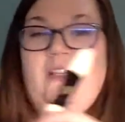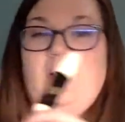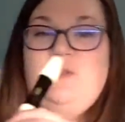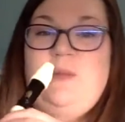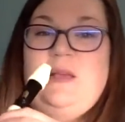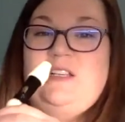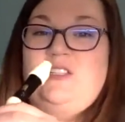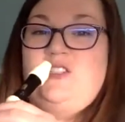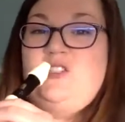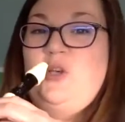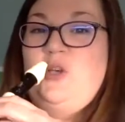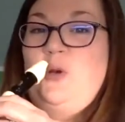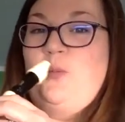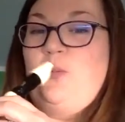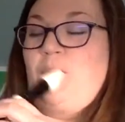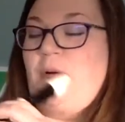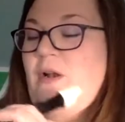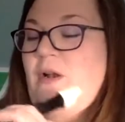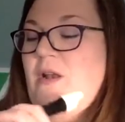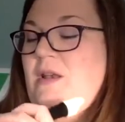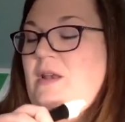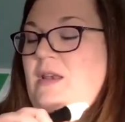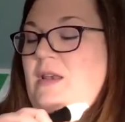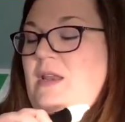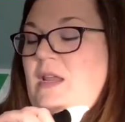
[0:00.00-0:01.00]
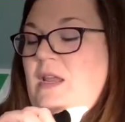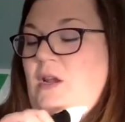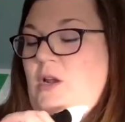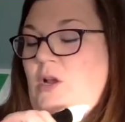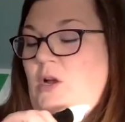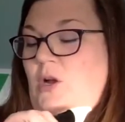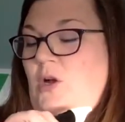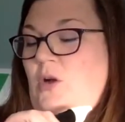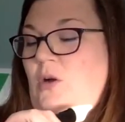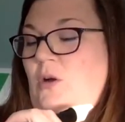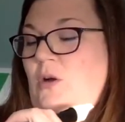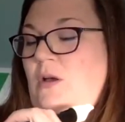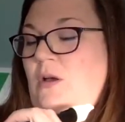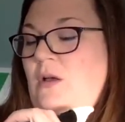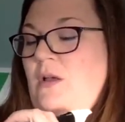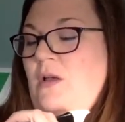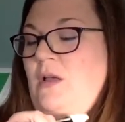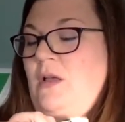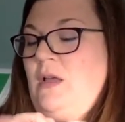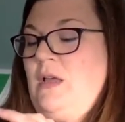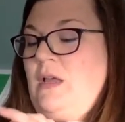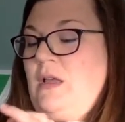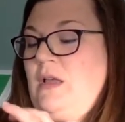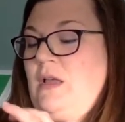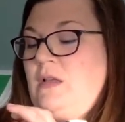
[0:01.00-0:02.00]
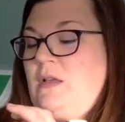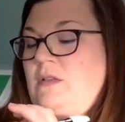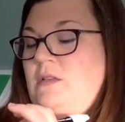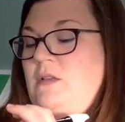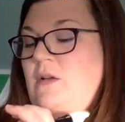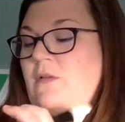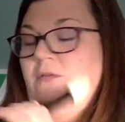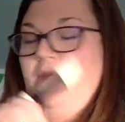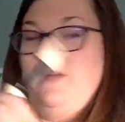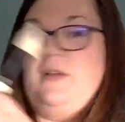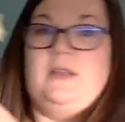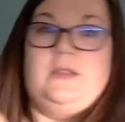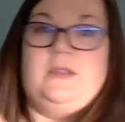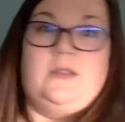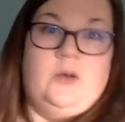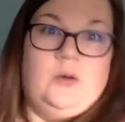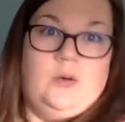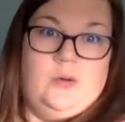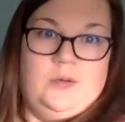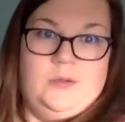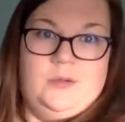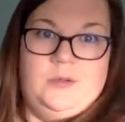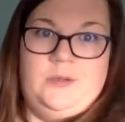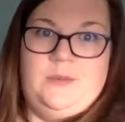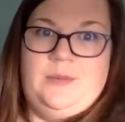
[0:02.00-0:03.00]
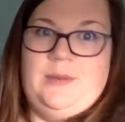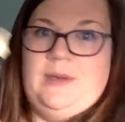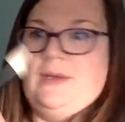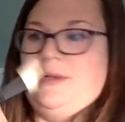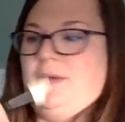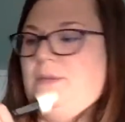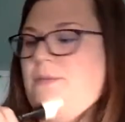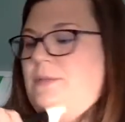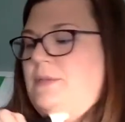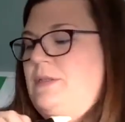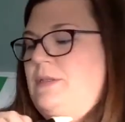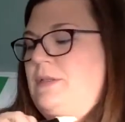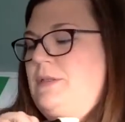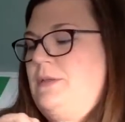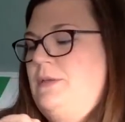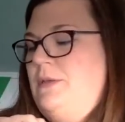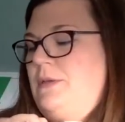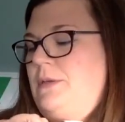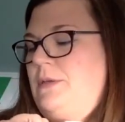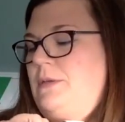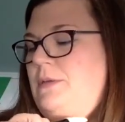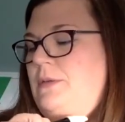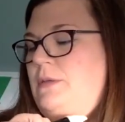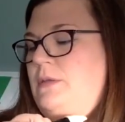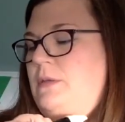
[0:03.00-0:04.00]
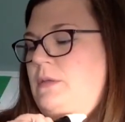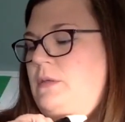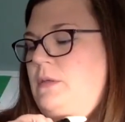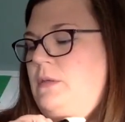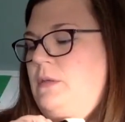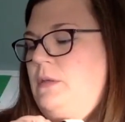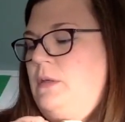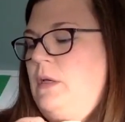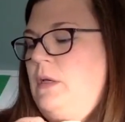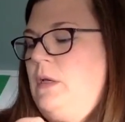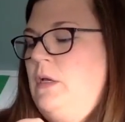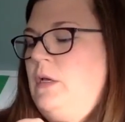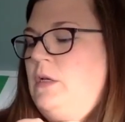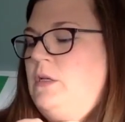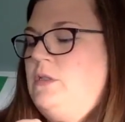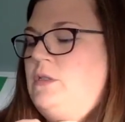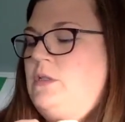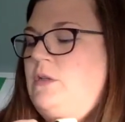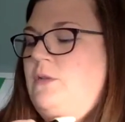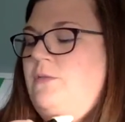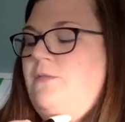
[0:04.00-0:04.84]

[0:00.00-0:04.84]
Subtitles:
my sopranino. Don't forget the hole in the back, Mrs. Gross. Don't